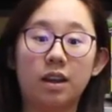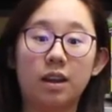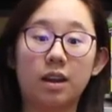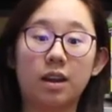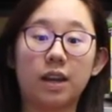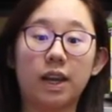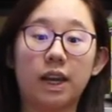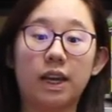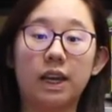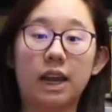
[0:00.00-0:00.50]

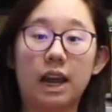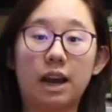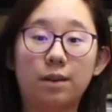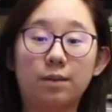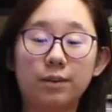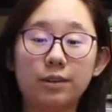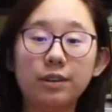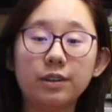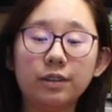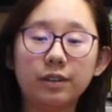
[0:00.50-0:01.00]
Okay,
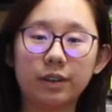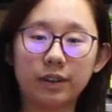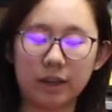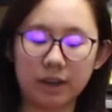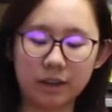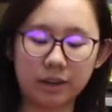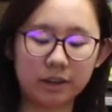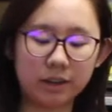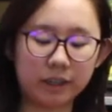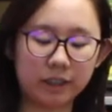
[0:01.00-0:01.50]
now when you look
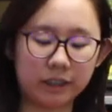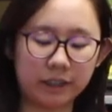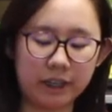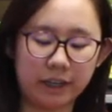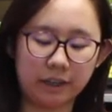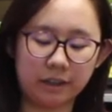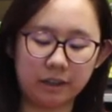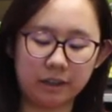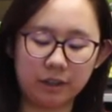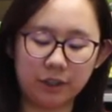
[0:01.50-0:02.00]
at your
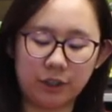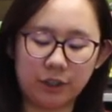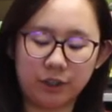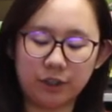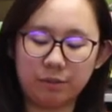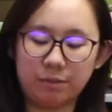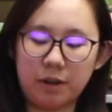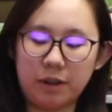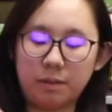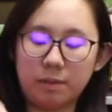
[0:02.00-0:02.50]
container, you
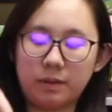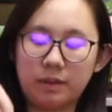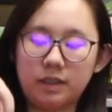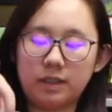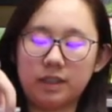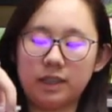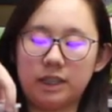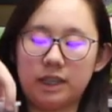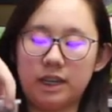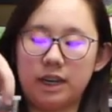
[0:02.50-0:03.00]
should be able to
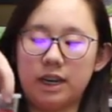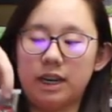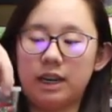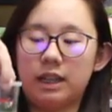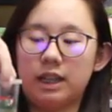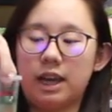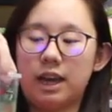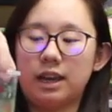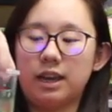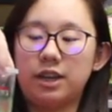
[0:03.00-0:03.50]
see
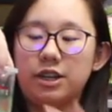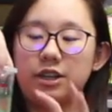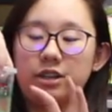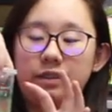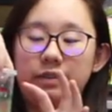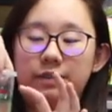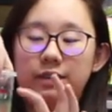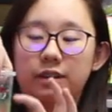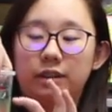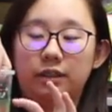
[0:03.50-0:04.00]
that each
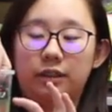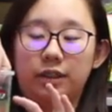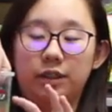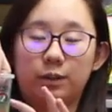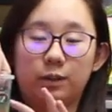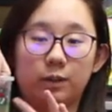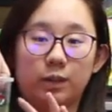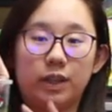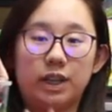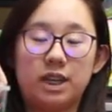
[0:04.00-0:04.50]
of your
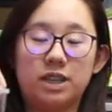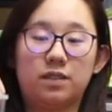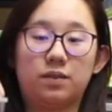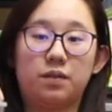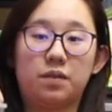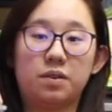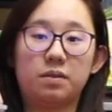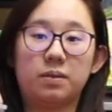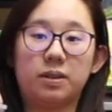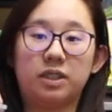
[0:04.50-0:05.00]
liquid has
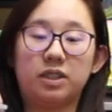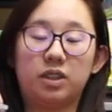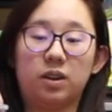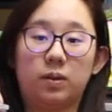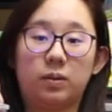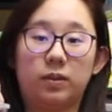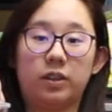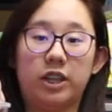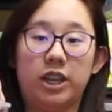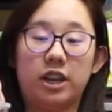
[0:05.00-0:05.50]
formed its
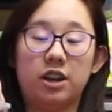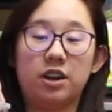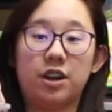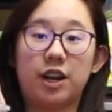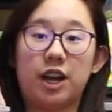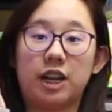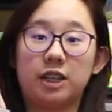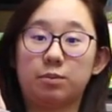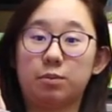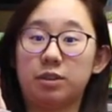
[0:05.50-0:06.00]
own layer
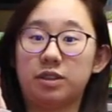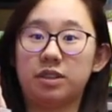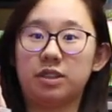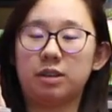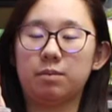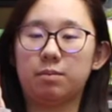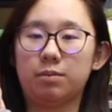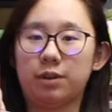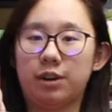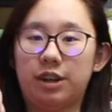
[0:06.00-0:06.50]
and has been
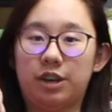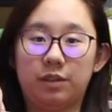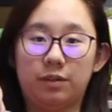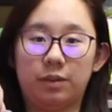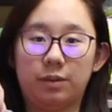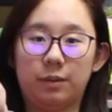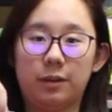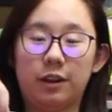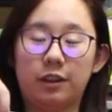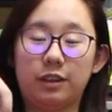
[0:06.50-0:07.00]
separated
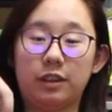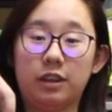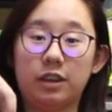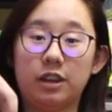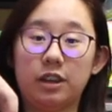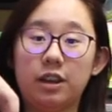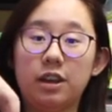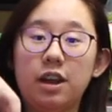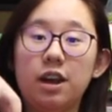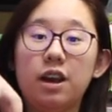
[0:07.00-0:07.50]
from all
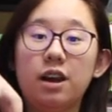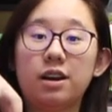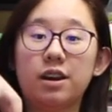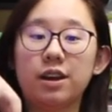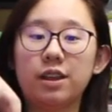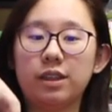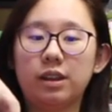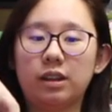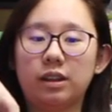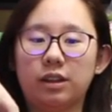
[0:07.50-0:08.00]
the
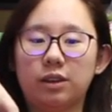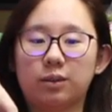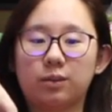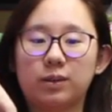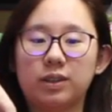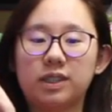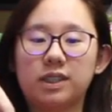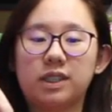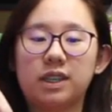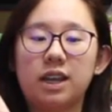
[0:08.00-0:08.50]
other
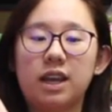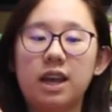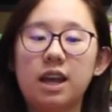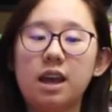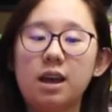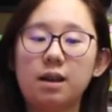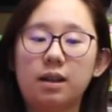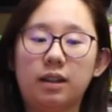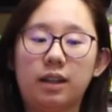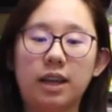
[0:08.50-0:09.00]
liquids.
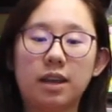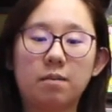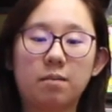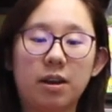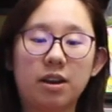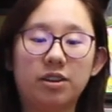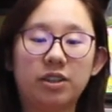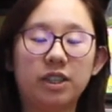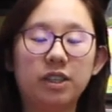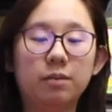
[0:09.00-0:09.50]
Like
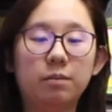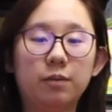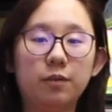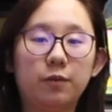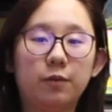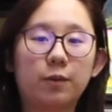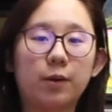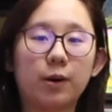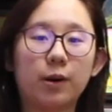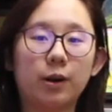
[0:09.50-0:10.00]
mentioned
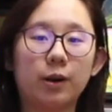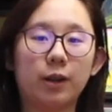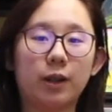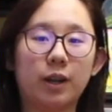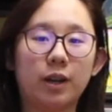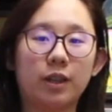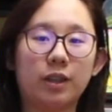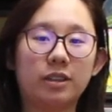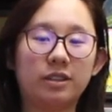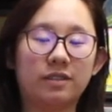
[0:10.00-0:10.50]
before
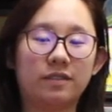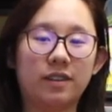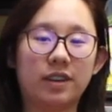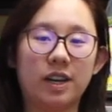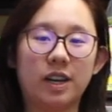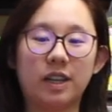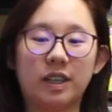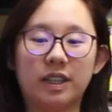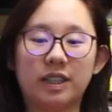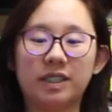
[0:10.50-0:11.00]
earlier in this
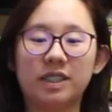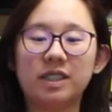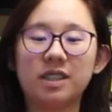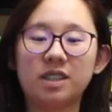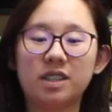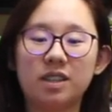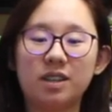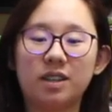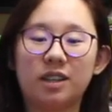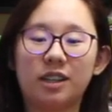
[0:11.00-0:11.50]
video, this
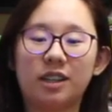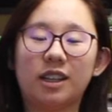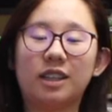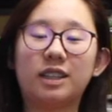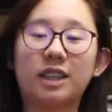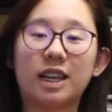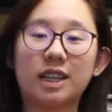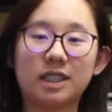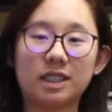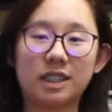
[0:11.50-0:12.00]
is due to the
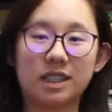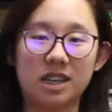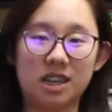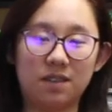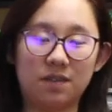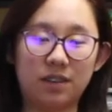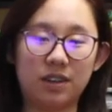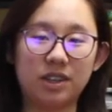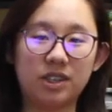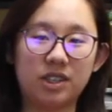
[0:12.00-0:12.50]
density
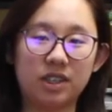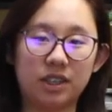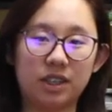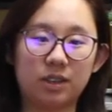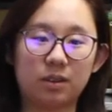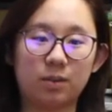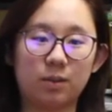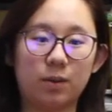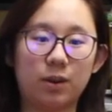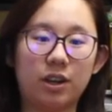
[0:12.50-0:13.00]
of each
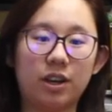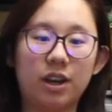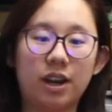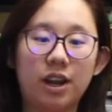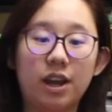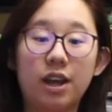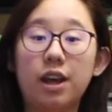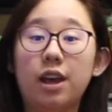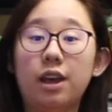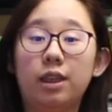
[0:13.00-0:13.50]
liquid.
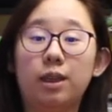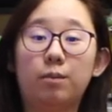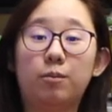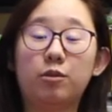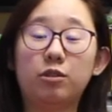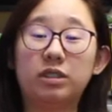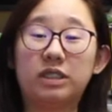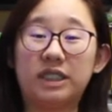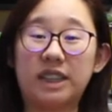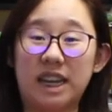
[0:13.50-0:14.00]
The
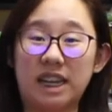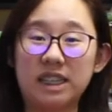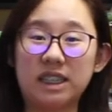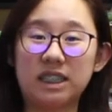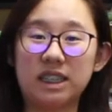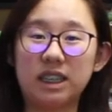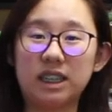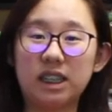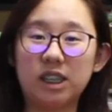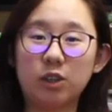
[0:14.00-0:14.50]
more
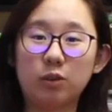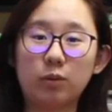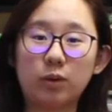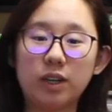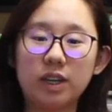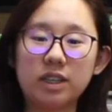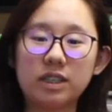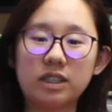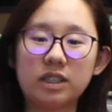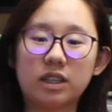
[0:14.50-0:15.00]
dense a liquid
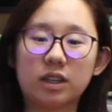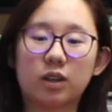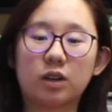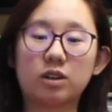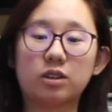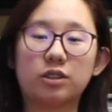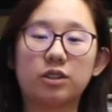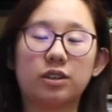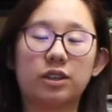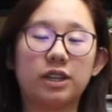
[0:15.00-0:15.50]
is, the
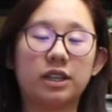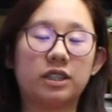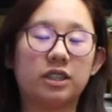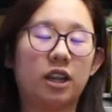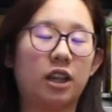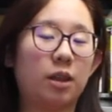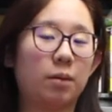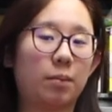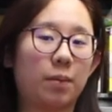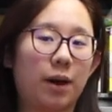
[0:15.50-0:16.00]
closer it is
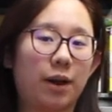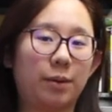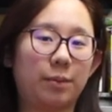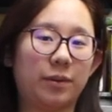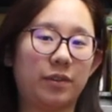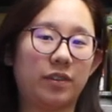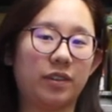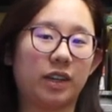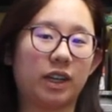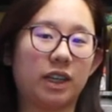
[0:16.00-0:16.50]
to the bottom
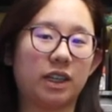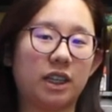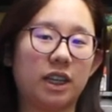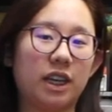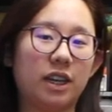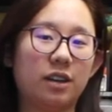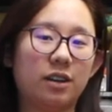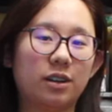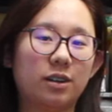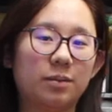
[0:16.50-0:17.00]
of the
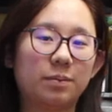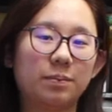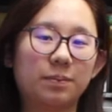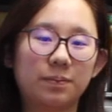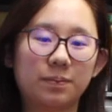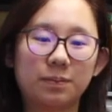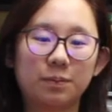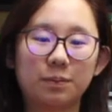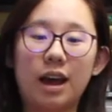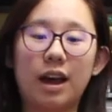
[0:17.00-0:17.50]
container.
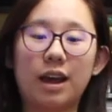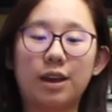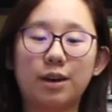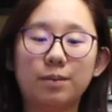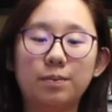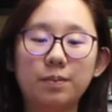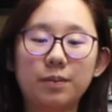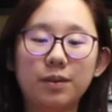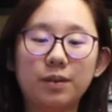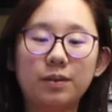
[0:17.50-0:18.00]
I
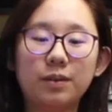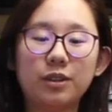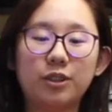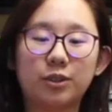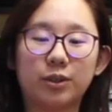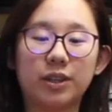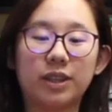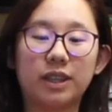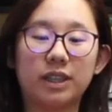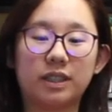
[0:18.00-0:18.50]
hope you
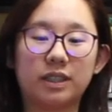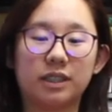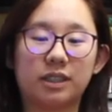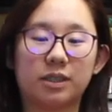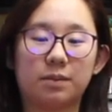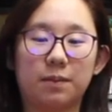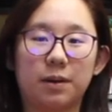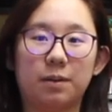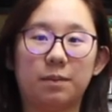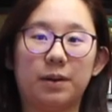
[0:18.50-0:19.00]
enjoyed this
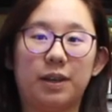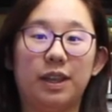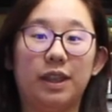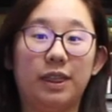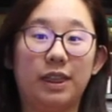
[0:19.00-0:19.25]
experiment.